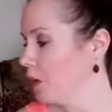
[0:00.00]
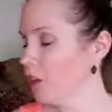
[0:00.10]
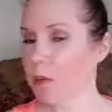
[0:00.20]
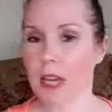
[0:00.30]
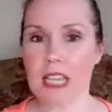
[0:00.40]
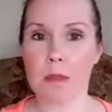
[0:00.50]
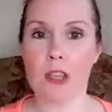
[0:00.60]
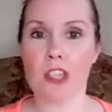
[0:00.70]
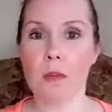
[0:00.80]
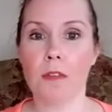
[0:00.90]
meal
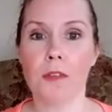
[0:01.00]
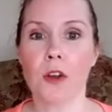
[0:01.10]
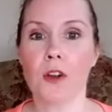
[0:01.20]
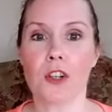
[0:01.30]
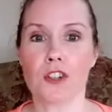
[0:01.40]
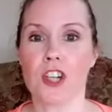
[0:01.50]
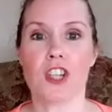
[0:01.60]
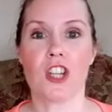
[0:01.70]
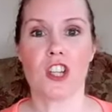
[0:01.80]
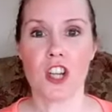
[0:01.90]
replacement, superfood,
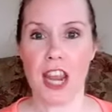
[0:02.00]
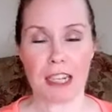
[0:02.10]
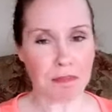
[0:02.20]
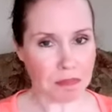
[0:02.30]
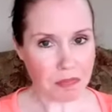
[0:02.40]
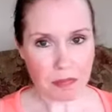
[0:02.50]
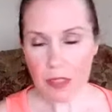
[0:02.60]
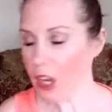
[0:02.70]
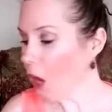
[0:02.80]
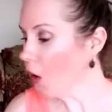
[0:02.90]
nutrition shake.
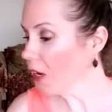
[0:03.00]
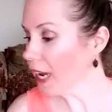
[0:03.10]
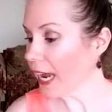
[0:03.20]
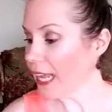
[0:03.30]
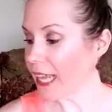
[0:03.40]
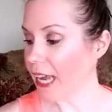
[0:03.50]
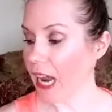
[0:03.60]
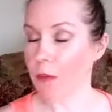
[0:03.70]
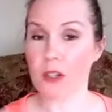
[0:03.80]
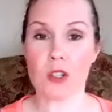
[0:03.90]
Okay, and
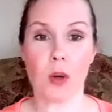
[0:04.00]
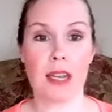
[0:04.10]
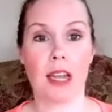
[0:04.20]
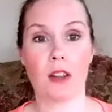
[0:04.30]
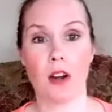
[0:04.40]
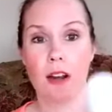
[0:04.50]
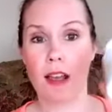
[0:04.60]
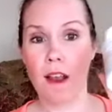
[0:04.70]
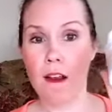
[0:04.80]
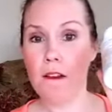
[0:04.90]
then I will do
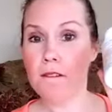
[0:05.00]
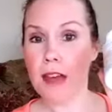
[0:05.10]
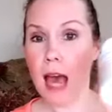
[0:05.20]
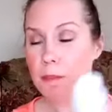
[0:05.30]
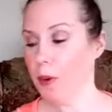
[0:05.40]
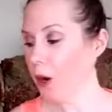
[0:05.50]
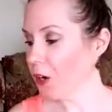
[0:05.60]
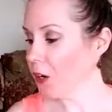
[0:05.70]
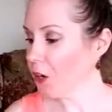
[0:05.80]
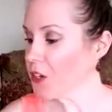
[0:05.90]
another that
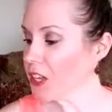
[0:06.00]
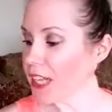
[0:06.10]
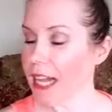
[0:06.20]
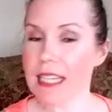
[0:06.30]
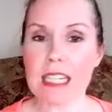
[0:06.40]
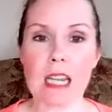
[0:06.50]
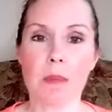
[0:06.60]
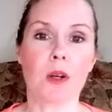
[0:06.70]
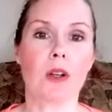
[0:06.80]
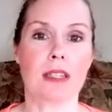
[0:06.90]
burner. So that's a
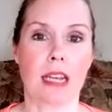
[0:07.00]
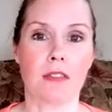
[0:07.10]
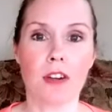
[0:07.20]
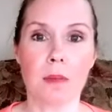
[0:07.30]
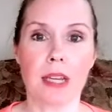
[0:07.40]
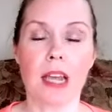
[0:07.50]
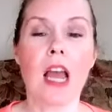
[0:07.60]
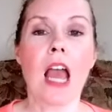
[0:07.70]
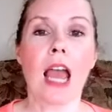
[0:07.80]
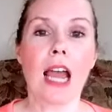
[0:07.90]
typical day for
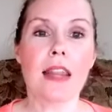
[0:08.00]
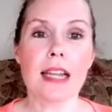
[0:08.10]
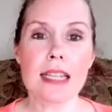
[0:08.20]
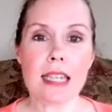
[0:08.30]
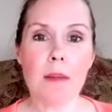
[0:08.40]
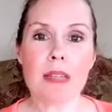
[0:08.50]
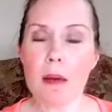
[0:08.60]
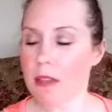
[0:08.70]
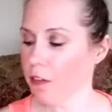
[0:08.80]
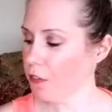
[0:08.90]
me. And then
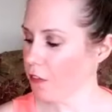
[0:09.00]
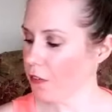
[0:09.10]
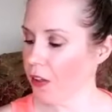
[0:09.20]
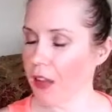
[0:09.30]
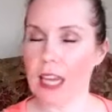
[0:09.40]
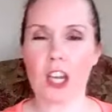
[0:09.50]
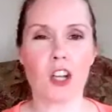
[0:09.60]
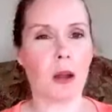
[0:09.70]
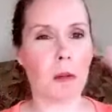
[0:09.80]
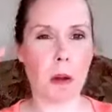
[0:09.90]
sometimes if I feel
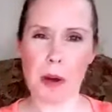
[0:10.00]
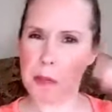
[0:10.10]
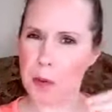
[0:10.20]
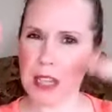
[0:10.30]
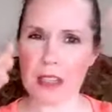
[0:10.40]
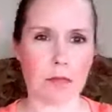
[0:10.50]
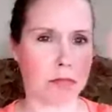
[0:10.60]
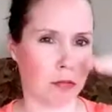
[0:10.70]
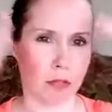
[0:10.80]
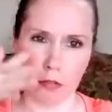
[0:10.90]
like, my brain's
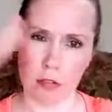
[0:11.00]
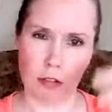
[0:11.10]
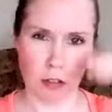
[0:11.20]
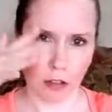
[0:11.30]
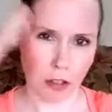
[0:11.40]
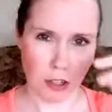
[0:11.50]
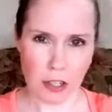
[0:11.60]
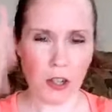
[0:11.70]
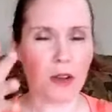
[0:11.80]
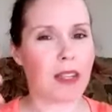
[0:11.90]
going,
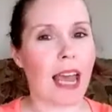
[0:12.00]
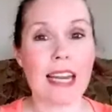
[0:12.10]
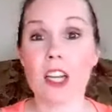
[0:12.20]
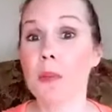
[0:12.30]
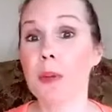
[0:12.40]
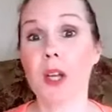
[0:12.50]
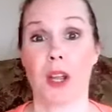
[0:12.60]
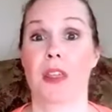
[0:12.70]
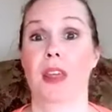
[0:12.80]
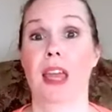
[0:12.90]
and it could be
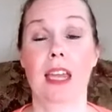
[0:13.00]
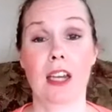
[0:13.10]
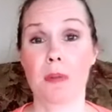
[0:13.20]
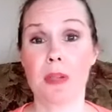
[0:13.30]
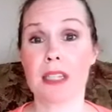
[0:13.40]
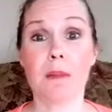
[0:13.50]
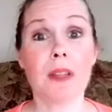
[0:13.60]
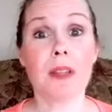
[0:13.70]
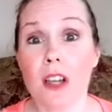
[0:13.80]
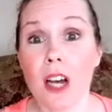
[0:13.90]
a good thing. It could be
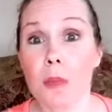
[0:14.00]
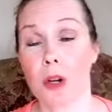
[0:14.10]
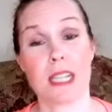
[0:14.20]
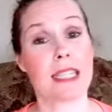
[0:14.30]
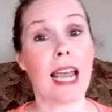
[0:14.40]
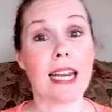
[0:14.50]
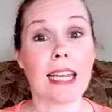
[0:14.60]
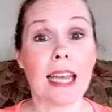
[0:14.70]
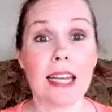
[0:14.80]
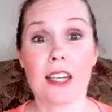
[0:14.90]
something good. We're
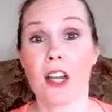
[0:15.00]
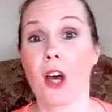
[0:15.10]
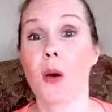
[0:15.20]
excited,